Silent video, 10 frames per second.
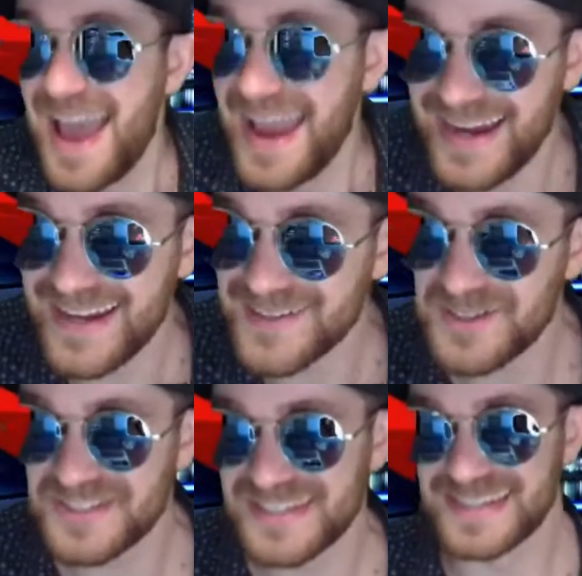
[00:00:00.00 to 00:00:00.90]

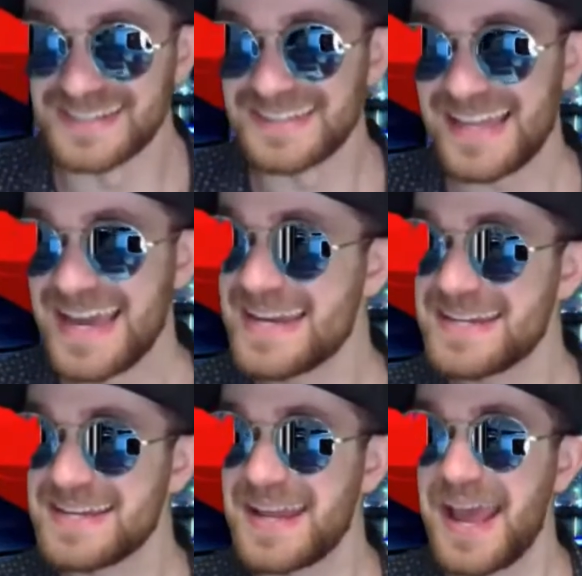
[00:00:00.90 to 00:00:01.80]
Anderson
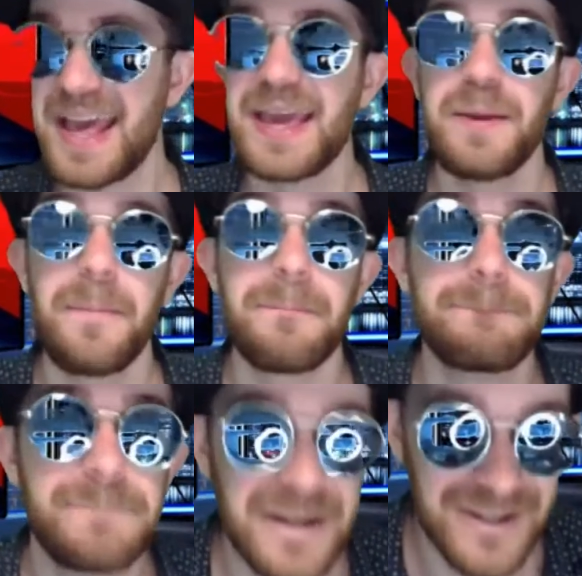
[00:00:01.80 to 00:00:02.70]
landed a
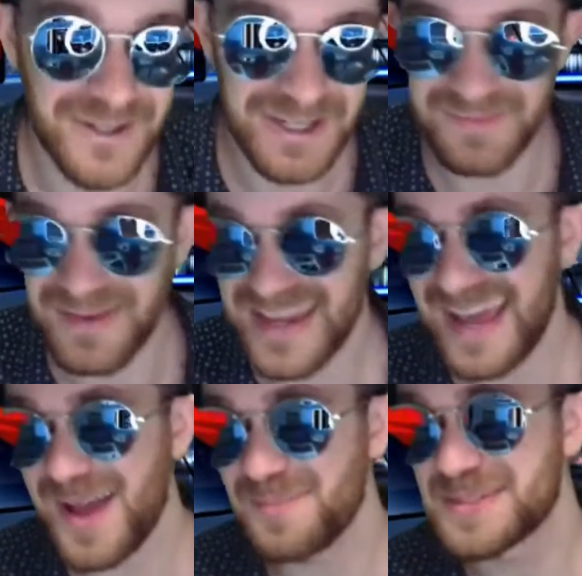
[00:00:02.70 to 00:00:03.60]
bomb, an
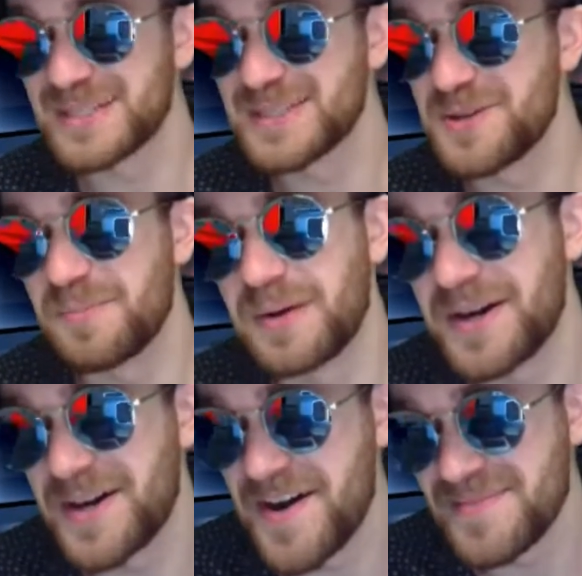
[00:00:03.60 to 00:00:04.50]
absolute
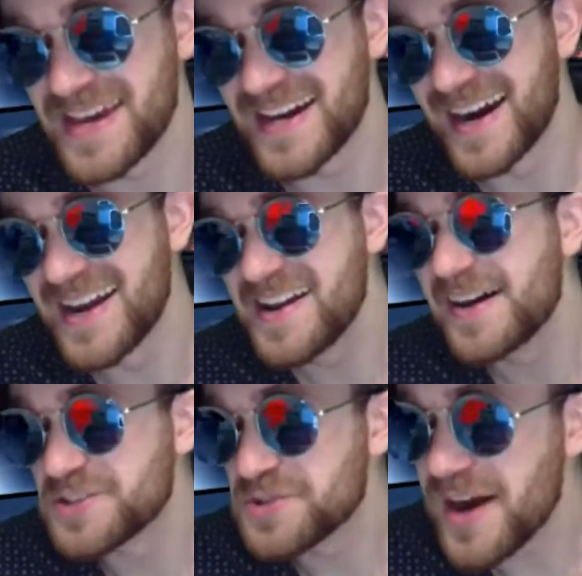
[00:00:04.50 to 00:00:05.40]
bomb there.
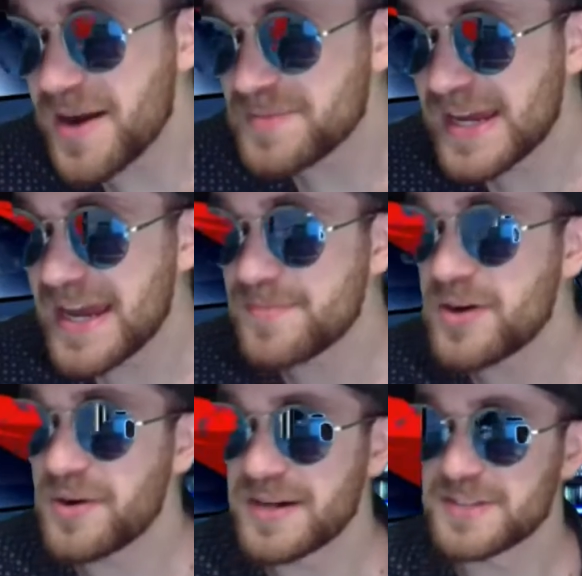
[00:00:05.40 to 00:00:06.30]
Dropped Hammo
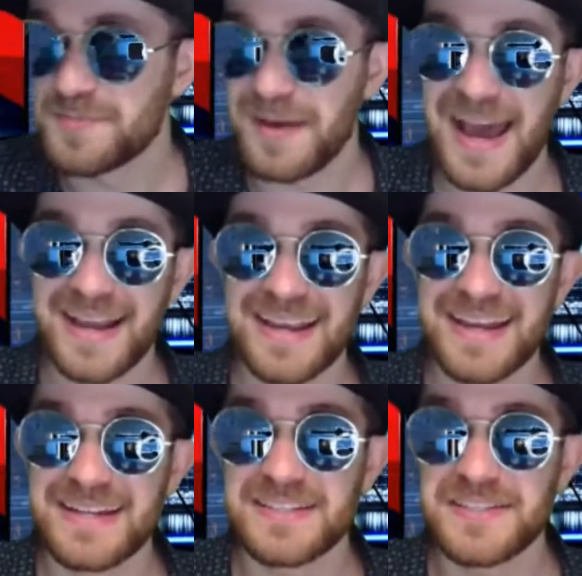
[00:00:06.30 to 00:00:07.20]
on his back
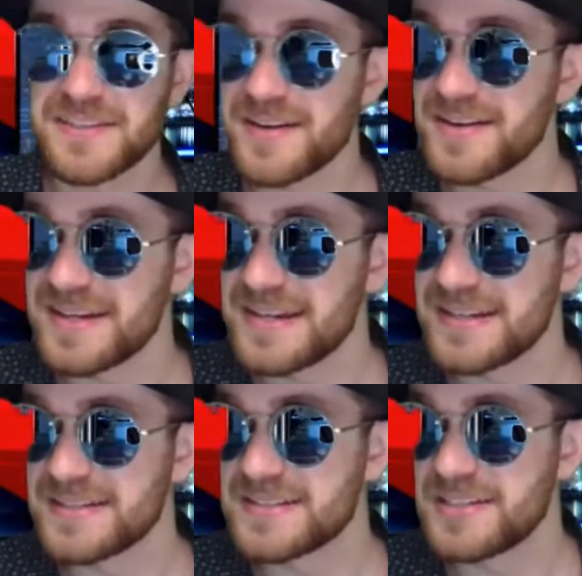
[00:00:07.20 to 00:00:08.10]
and started
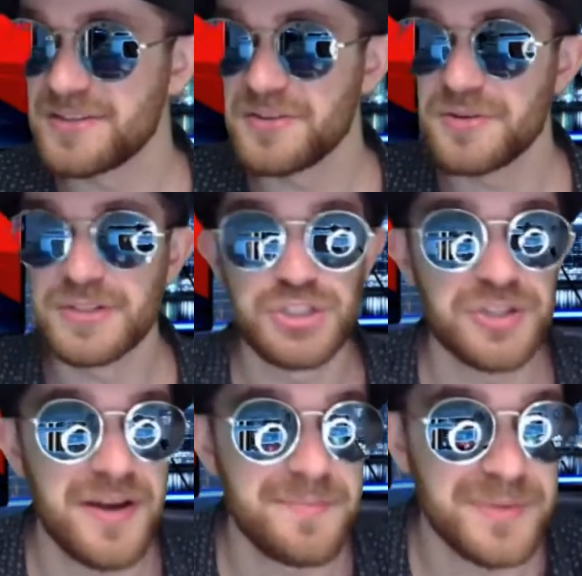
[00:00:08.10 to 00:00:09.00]
to
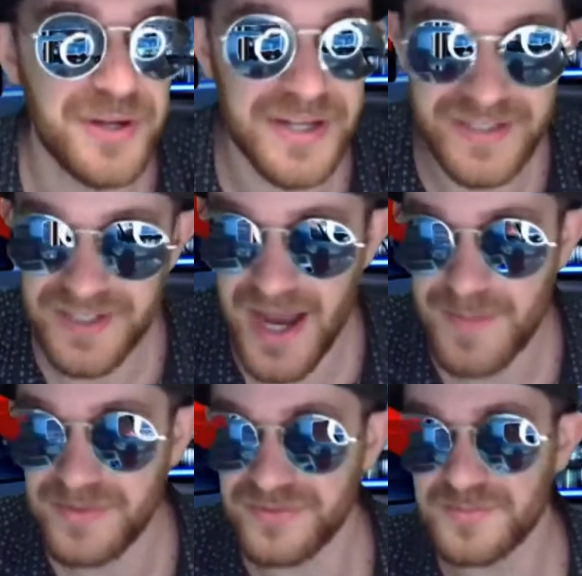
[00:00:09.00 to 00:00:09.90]
jump on
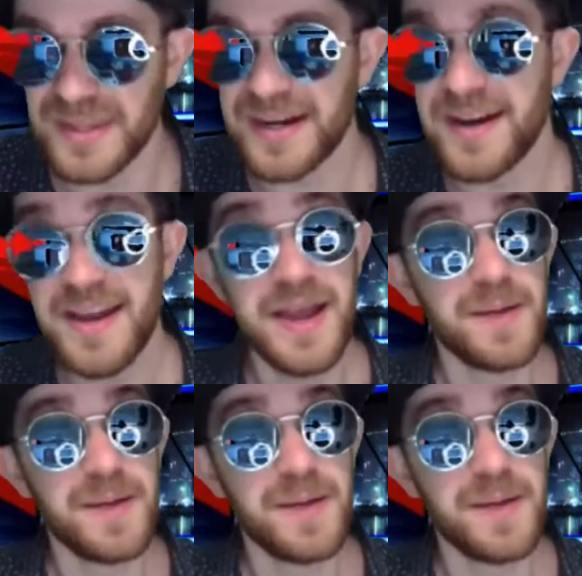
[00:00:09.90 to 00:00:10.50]
top of him there.